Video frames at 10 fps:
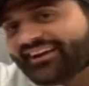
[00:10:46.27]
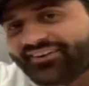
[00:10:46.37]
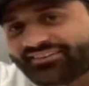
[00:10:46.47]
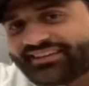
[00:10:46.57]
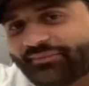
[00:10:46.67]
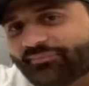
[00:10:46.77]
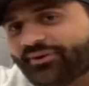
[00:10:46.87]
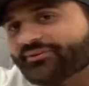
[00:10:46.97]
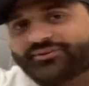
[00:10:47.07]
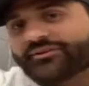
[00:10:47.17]
tempo,
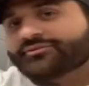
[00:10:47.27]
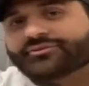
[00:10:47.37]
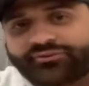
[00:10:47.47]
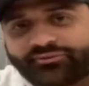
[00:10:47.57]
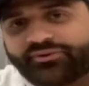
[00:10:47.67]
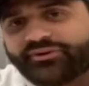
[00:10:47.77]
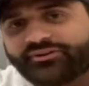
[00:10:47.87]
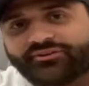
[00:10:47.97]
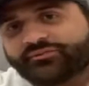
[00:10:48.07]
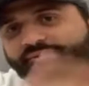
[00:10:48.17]
you're turning the ball
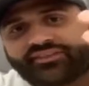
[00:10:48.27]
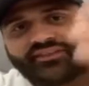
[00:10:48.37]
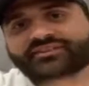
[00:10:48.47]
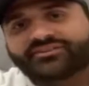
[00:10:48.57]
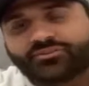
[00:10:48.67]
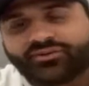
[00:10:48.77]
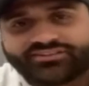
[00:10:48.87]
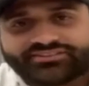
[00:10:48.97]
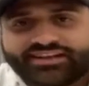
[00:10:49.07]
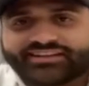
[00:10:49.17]
over within 20
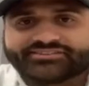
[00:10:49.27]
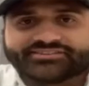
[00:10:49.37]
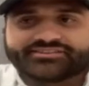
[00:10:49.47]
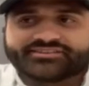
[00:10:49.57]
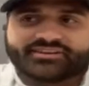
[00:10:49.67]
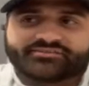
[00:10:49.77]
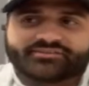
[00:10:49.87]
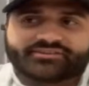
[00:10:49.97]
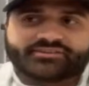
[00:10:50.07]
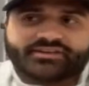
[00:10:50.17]
seconds and stuff.
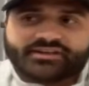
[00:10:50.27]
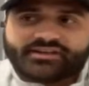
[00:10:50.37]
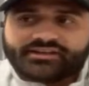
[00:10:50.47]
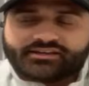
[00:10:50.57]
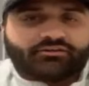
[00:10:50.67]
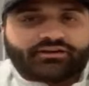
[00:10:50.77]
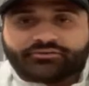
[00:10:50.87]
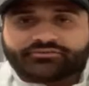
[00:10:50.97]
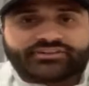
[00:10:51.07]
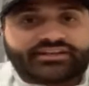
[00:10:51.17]
And, I
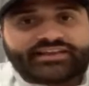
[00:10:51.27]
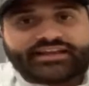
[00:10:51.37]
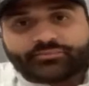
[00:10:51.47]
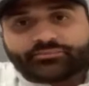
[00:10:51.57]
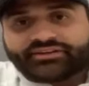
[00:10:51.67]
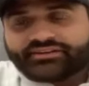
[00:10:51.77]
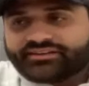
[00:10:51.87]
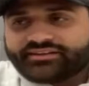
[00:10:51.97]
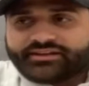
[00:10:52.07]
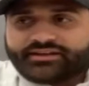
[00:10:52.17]
understand that
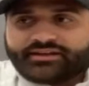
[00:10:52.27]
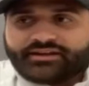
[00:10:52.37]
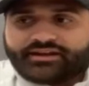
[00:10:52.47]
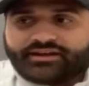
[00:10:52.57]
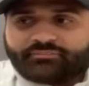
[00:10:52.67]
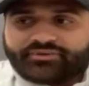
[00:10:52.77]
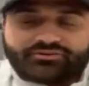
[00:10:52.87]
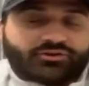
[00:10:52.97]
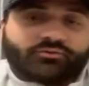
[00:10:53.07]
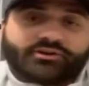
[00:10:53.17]
completely. But you
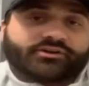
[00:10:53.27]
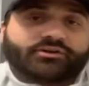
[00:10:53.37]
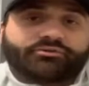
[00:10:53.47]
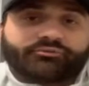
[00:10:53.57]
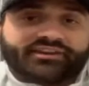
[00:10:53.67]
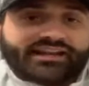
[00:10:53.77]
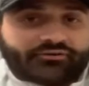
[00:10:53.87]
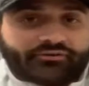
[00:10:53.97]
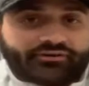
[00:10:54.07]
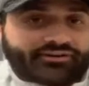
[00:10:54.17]
don't want to go 3 and out
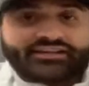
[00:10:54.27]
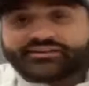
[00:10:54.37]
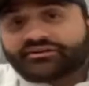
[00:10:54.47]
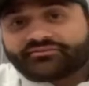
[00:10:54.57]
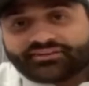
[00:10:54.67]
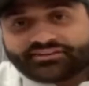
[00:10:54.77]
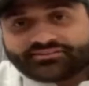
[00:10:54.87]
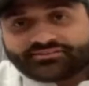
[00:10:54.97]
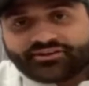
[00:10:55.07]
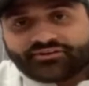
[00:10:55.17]
on any offense.
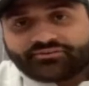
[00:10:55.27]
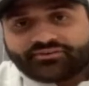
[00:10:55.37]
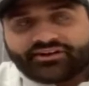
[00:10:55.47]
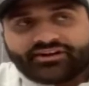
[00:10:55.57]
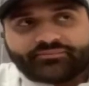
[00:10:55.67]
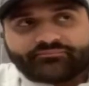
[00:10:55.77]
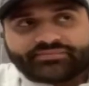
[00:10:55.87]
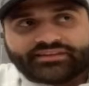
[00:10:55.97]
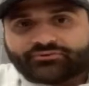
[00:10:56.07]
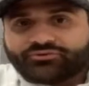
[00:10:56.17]

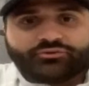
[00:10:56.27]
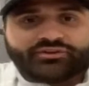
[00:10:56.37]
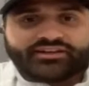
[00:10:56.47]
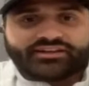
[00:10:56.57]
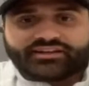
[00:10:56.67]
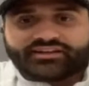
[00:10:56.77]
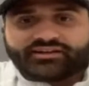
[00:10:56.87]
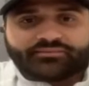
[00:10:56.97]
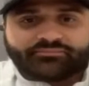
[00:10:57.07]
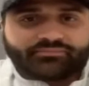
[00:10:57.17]
If you're doing it in
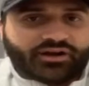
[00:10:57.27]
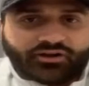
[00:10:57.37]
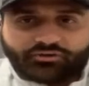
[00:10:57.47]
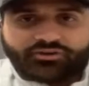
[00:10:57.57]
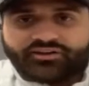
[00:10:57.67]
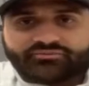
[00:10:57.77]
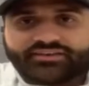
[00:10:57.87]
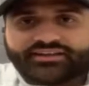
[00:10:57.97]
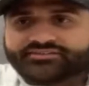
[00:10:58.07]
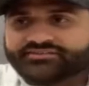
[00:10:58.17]
a huddle
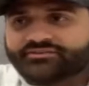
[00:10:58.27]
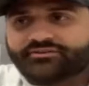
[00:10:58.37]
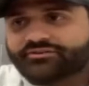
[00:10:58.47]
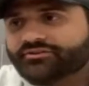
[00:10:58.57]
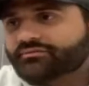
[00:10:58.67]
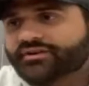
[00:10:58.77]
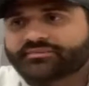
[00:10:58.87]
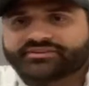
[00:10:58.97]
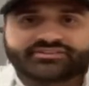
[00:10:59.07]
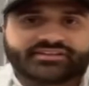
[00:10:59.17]
offense, you don't want to be
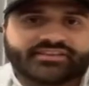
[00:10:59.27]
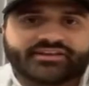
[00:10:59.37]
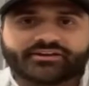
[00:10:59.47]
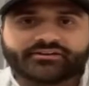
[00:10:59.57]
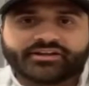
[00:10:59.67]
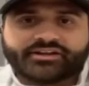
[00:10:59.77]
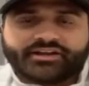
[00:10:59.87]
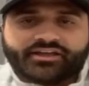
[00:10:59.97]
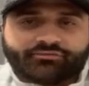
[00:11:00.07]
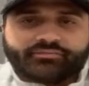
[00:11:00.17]
sitting there
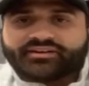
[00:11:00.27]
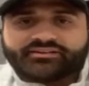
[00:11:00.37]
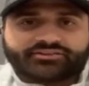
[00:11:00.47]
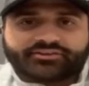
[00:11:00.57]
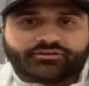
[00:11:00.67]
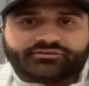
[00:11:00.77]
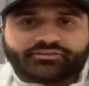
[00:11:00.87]
3 minutes to go till the